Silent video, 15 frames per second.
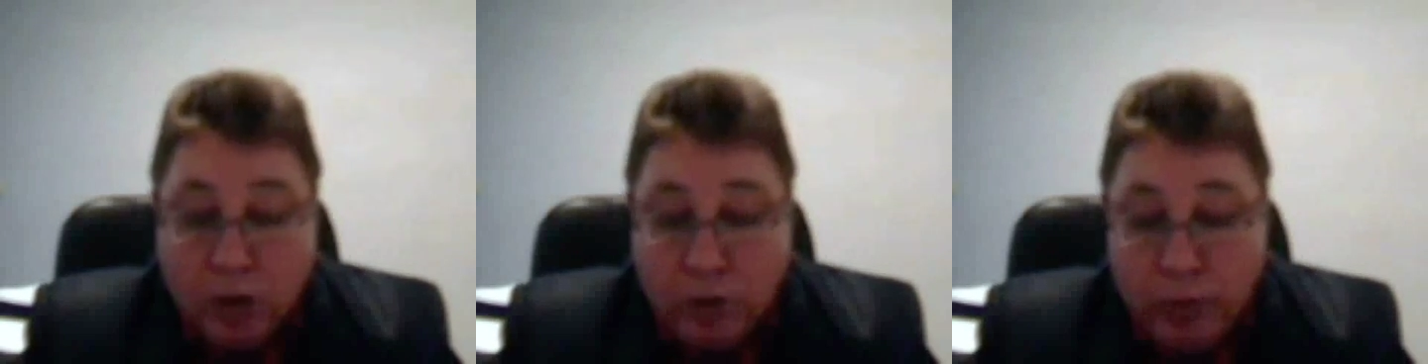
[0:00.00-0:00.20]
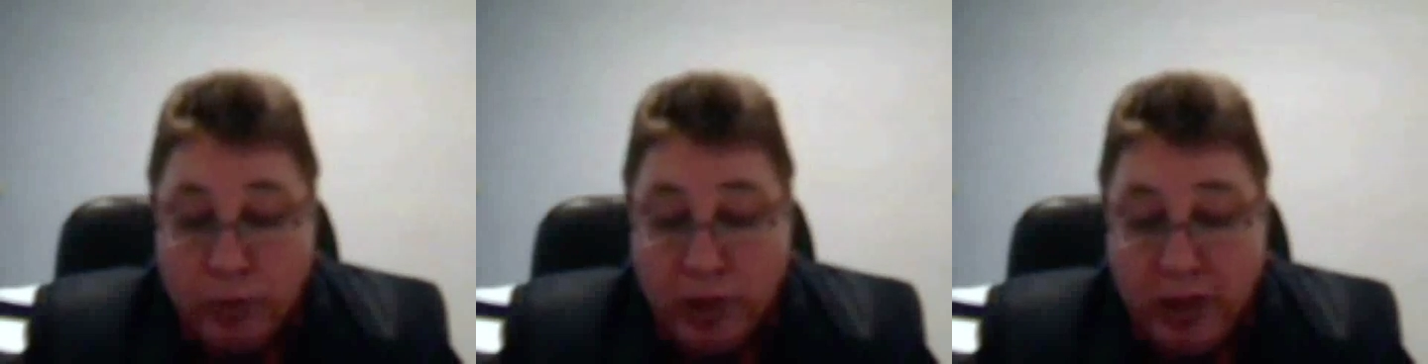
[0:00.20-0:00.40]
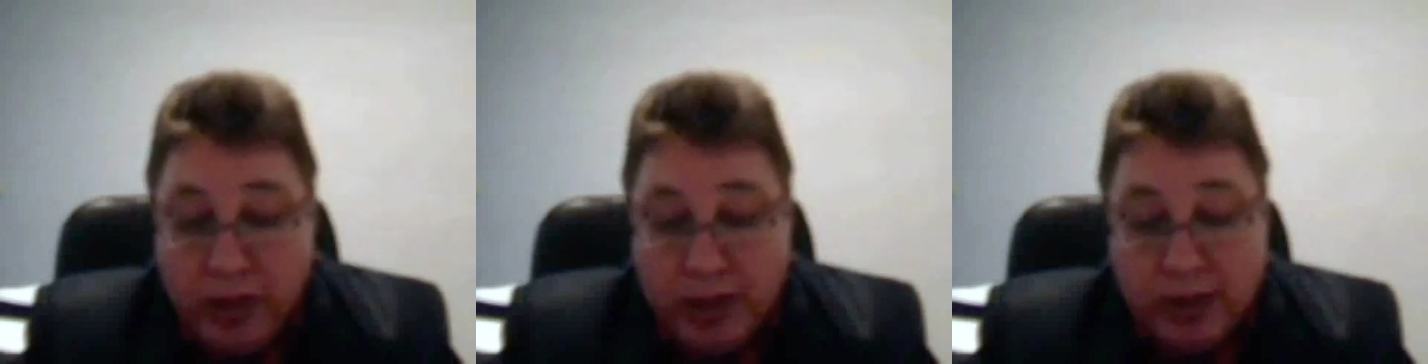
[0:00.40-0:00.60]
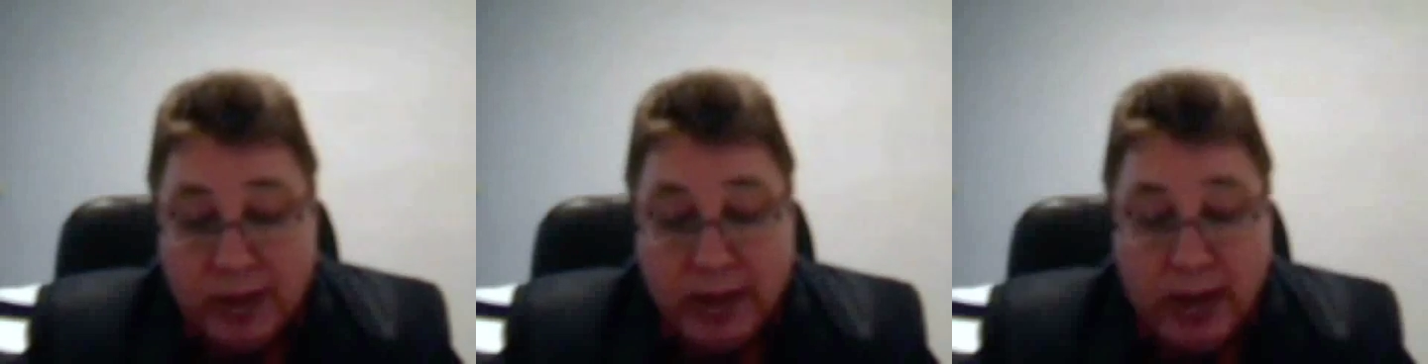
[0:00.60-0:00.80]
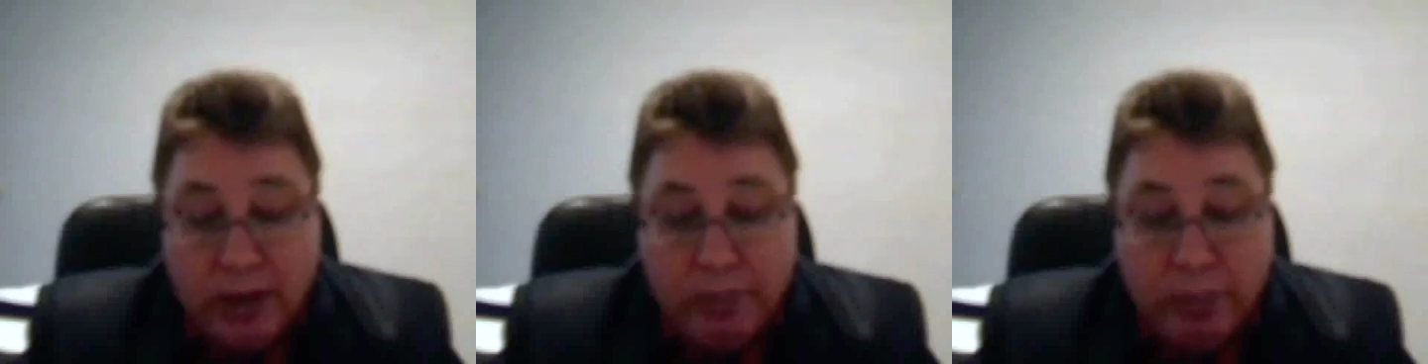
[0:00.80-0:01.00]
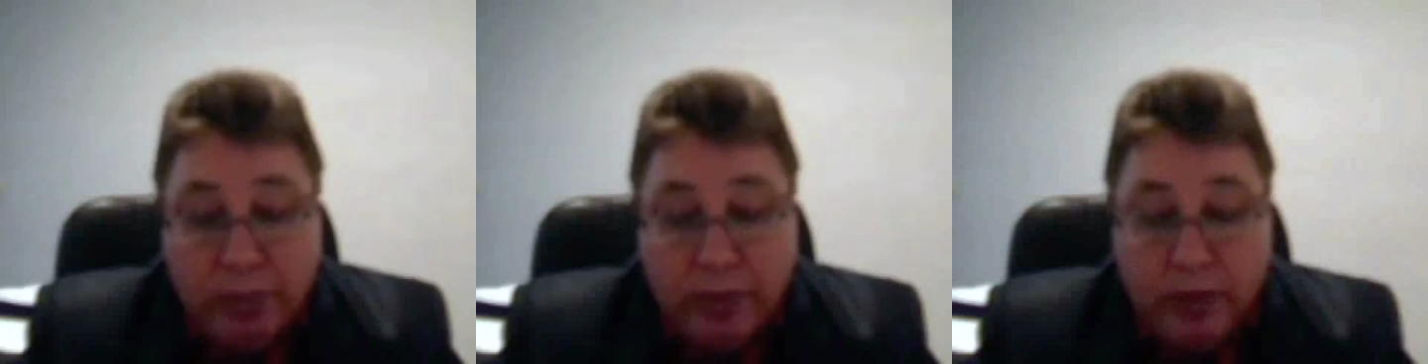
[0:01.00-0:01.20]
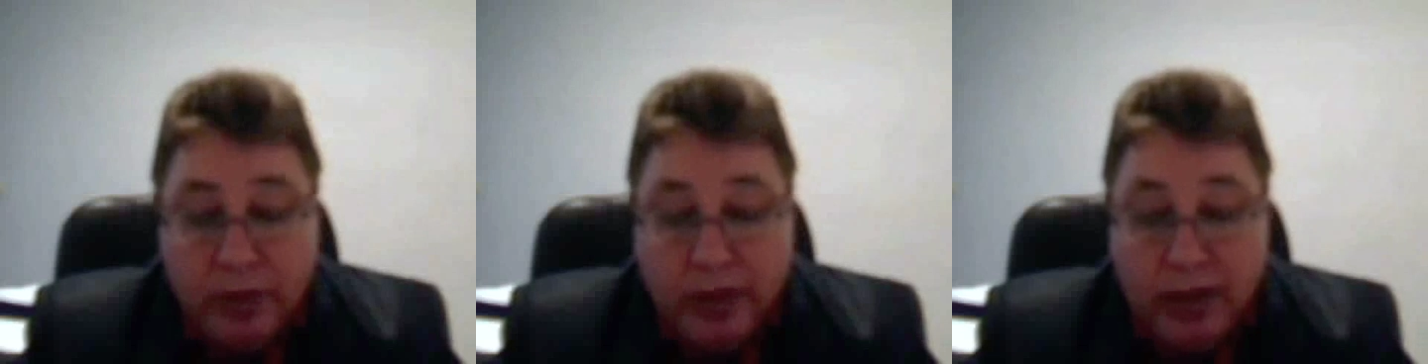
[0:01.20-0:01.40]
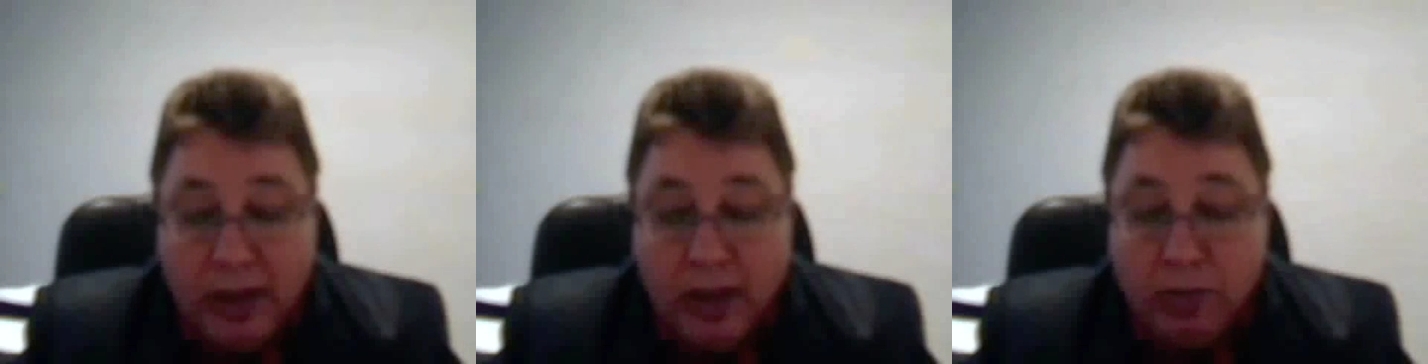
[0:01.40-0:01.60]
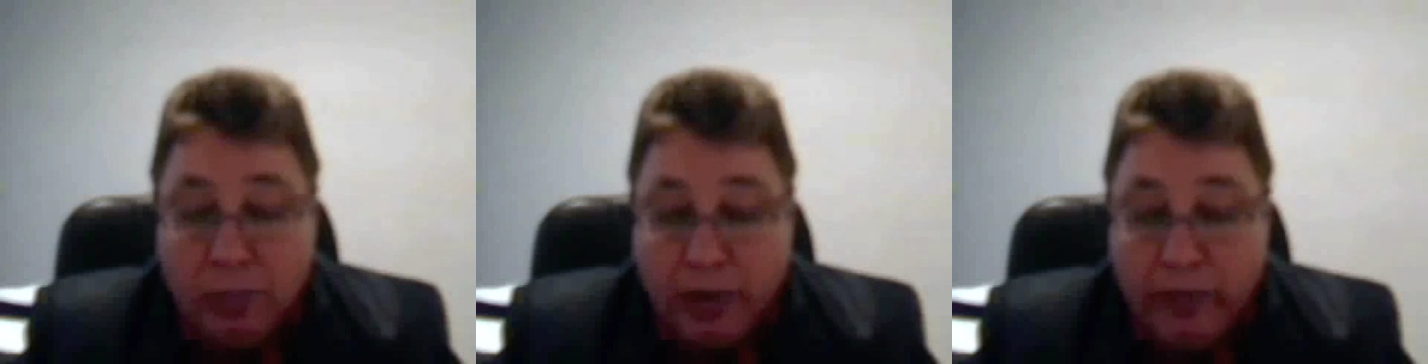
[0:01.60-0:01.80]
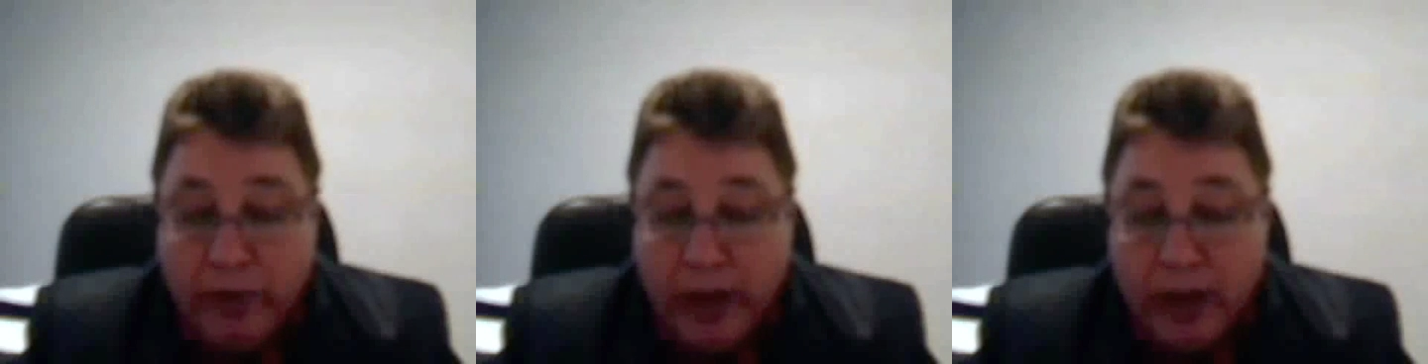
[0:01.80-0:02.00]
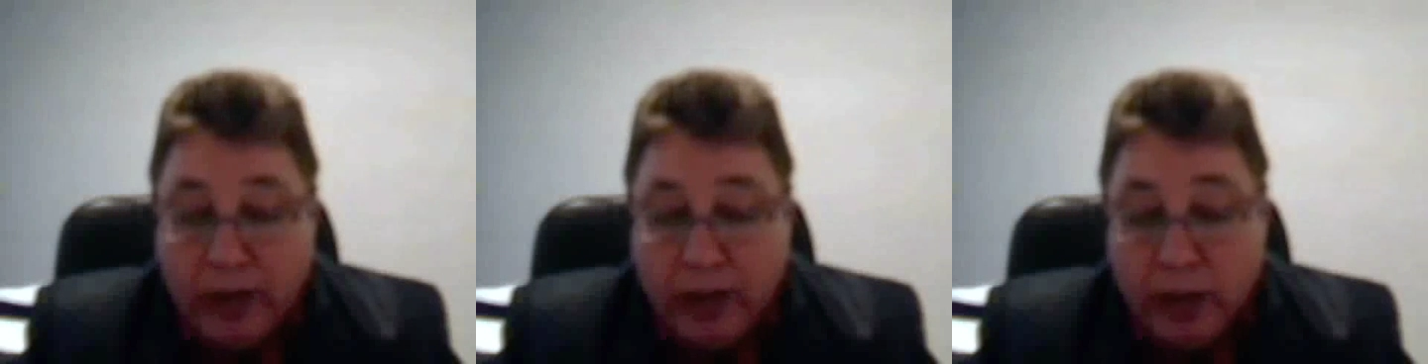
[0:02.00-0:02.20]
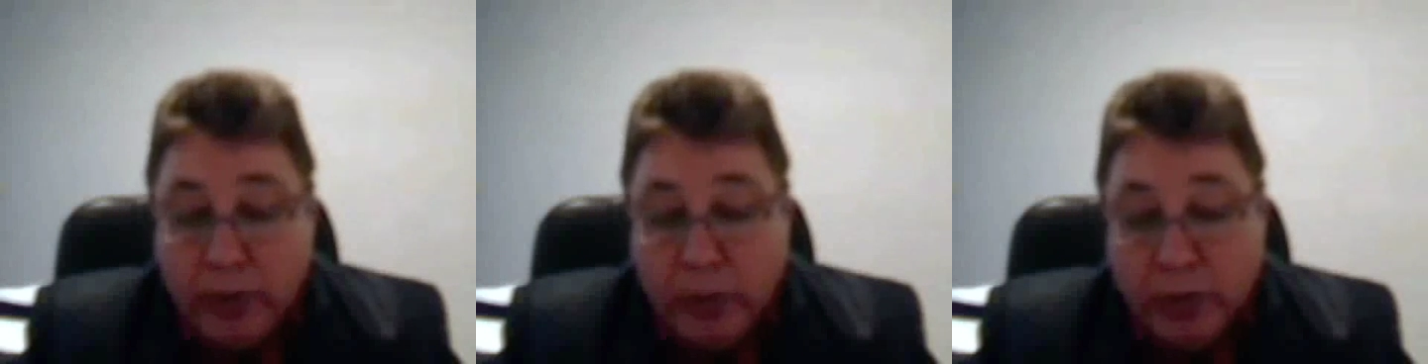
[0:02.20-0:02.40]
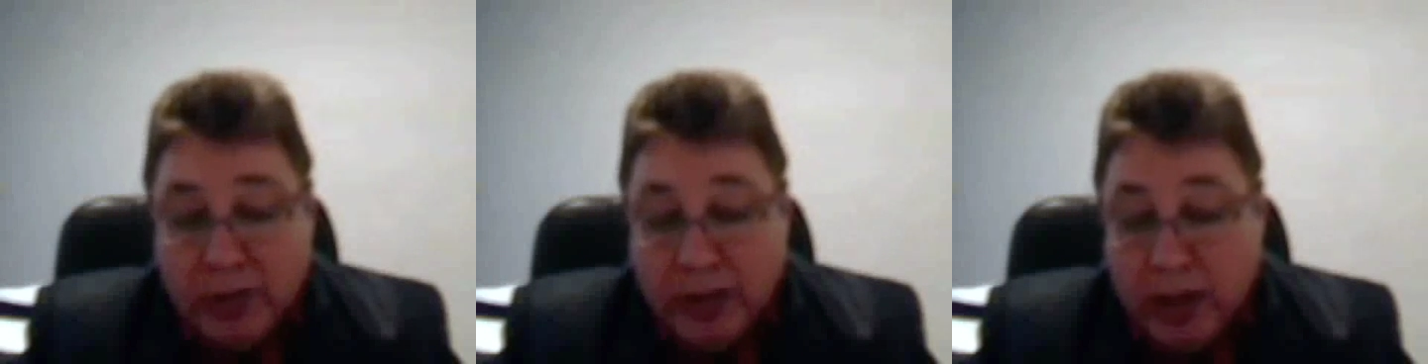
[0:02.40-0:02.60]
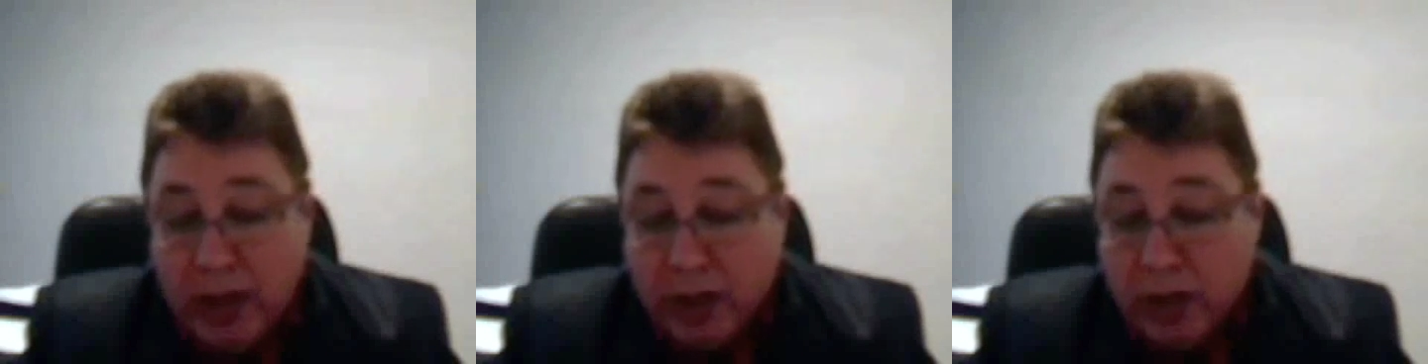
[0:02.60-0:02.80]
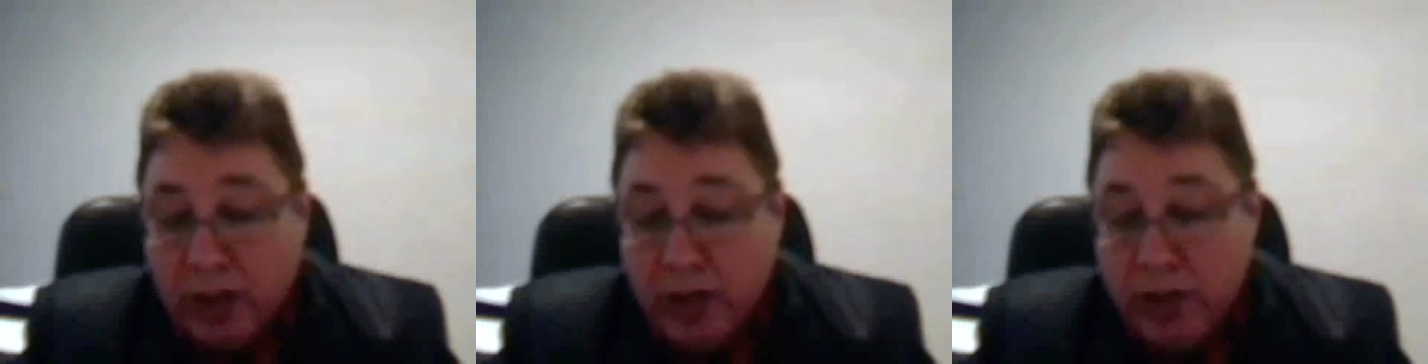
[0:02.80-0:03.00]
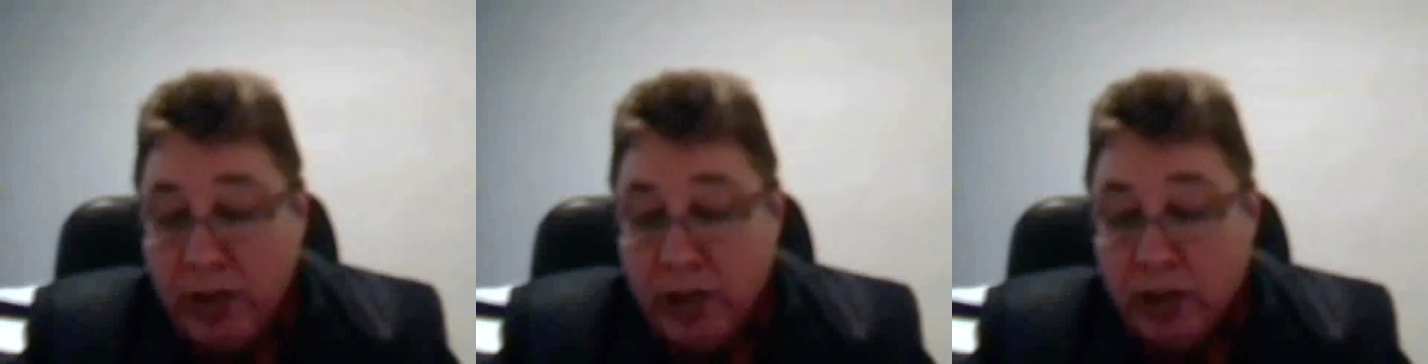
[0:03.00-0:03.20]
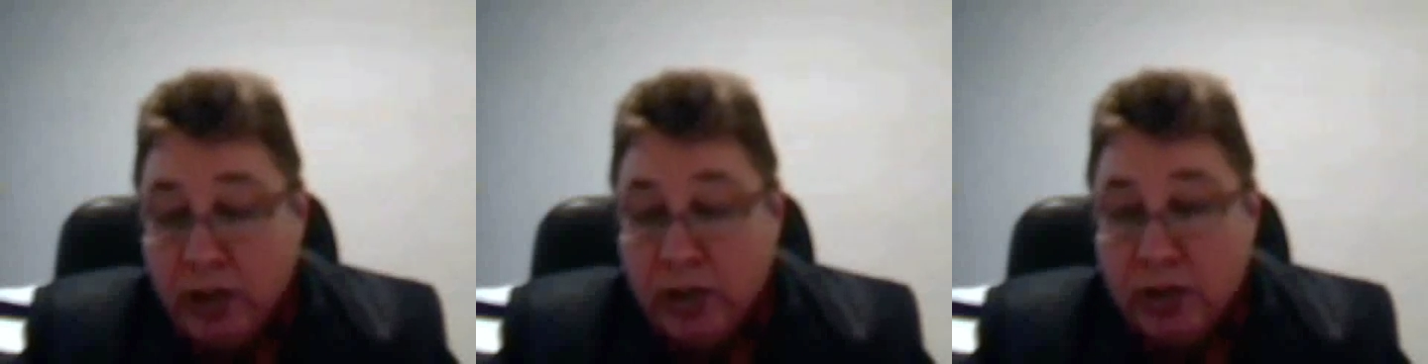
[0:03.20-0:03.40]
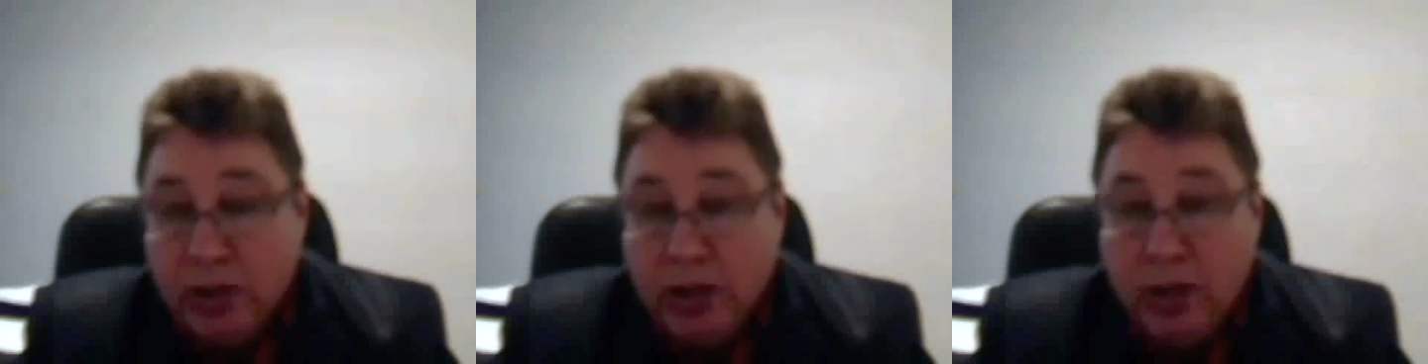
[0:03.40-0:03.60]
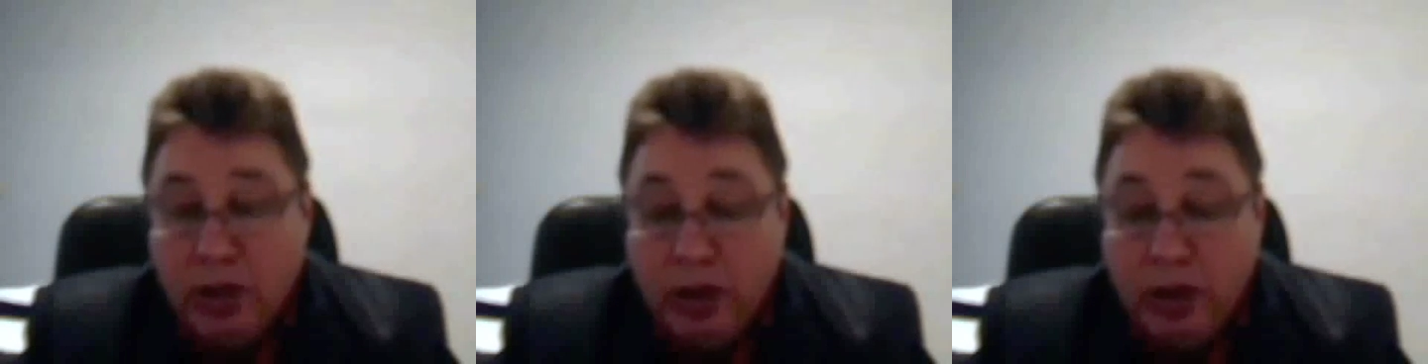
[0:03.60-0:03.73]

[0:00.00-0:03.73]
To bridge this gap and provide equal start conditions